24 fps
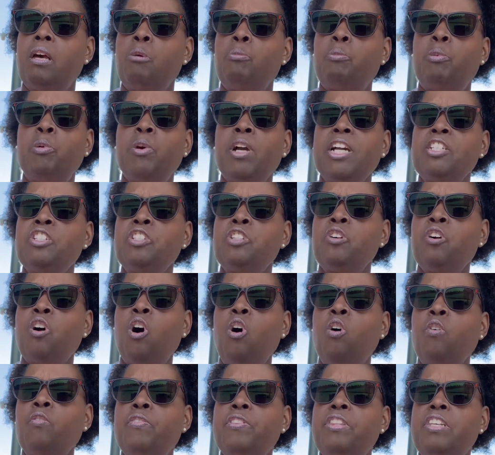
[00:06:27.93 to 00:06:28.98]
Pressure
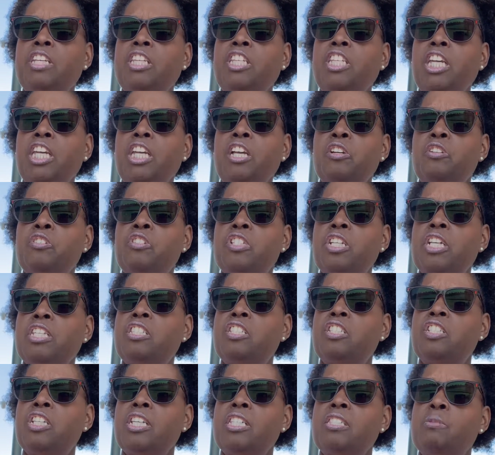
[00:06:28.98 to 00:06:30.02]
over the years,
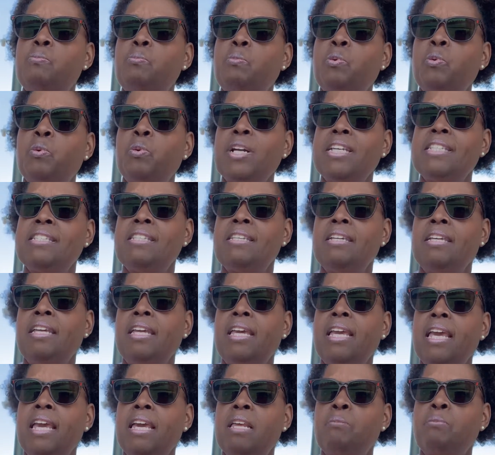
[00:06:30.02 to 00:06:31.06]
just pressing
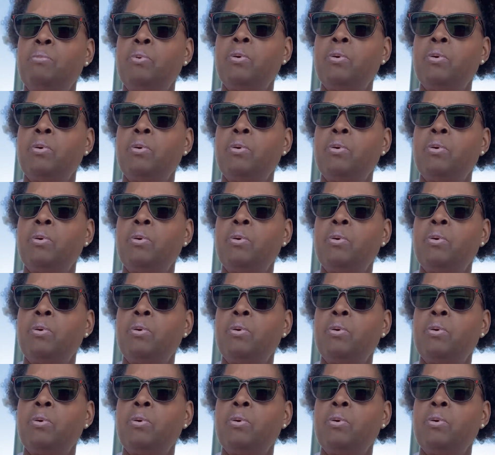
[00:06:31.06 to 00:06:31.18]
in.